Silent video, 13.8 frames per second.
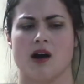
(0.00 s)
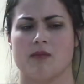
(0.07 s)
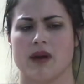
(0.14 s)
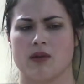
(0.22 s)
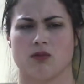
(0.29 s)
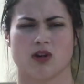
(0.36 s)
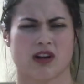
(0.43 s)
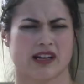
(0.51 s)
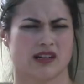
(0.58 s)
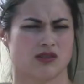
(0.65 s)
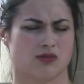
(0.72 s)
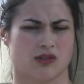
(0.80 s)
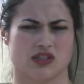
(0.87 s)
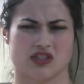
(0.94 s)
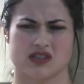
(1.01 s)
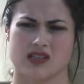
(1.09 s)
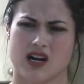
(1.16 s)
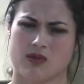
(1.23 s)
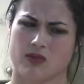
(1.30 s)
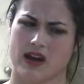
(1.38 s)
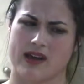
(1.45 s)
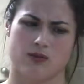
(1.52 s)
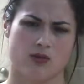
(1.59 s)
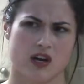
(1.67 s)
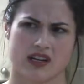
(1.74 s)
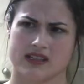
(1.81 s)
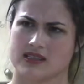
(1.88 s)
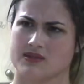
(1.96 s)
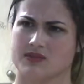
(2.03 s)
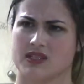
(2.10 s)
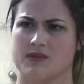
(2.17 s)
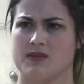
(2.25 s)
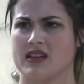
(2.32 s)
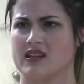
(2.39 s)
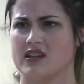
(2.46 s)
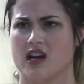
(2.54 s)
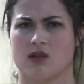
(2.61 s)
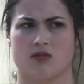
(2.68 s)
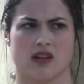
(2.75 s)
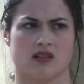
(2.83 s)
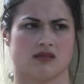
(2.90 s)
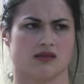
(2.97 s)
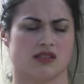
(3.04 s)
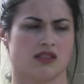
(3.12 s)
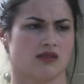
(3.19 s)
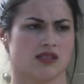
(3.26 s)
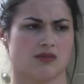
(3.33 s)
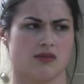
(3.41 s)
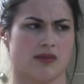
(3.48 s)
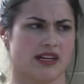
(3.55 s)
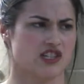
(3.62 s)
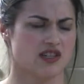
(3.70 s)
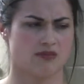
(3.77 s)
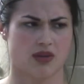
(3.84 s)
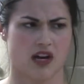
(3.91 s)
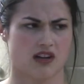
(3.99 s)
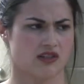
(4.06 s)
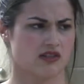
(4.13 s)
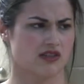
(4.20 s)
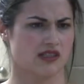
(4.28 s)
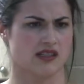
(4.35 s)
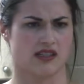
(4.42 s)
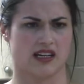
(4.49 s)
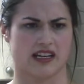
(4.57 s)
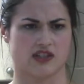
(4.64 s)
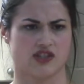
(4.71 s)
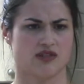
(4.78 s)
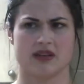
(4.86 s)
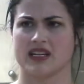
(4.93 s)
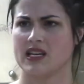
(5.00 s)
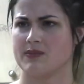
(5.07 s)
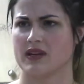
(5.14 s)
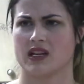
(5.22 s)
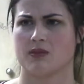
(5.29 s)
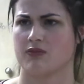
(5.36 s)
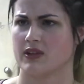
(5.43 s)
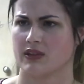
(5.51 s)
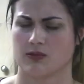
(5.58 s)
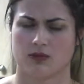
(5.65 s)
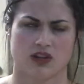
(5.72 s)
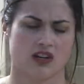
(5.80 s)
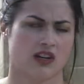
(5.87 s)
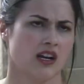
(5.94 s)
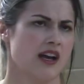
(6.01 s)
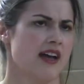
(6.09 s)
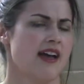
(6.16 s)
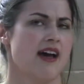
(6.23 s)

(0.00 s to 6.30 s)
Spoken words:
My workouts were just not where I wanted them to be, not where, you know, some of my gym partners that I should be keeping up with were.